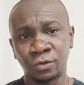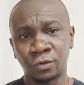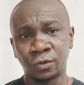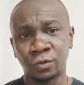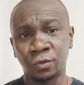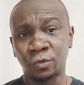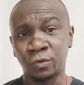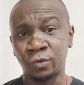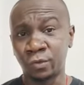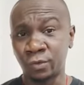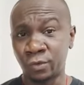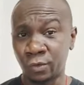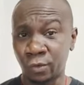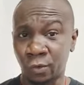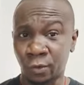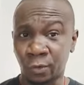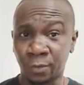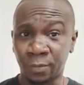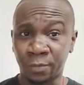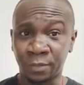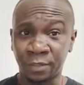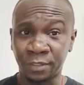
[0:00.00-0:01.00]
to
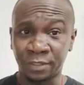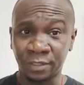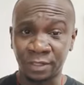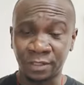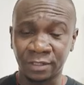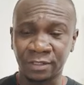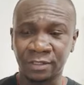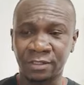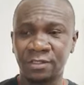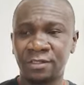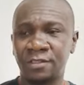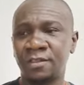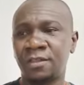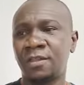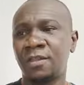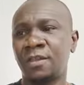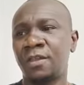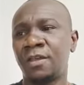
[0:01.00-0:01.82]
your business.